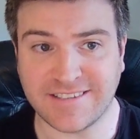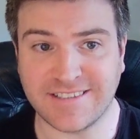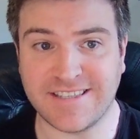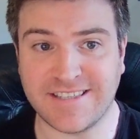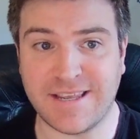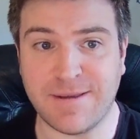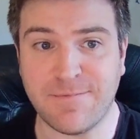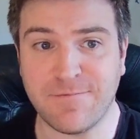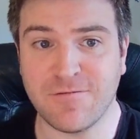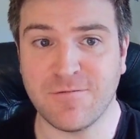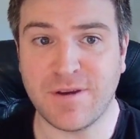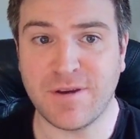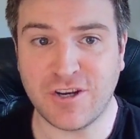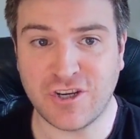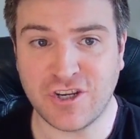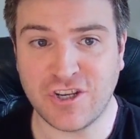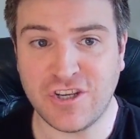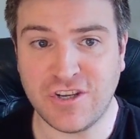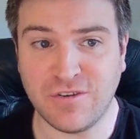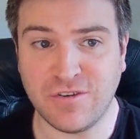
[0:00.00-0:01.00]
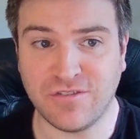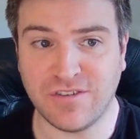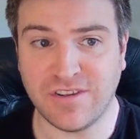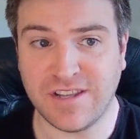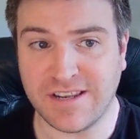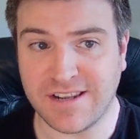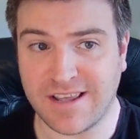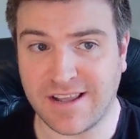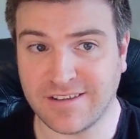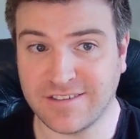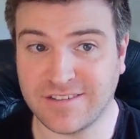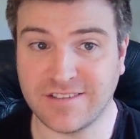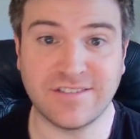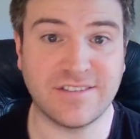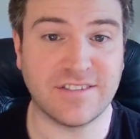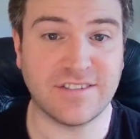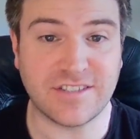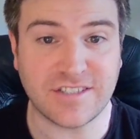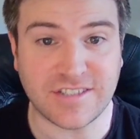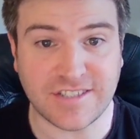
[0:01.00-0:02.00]
that the information used in the analysis
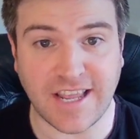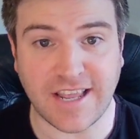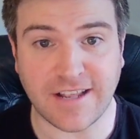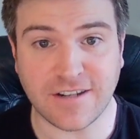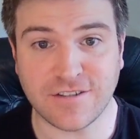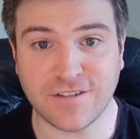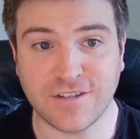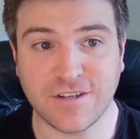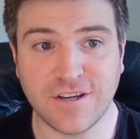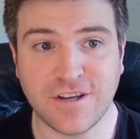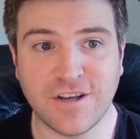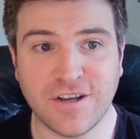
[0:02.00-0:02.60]
is scant,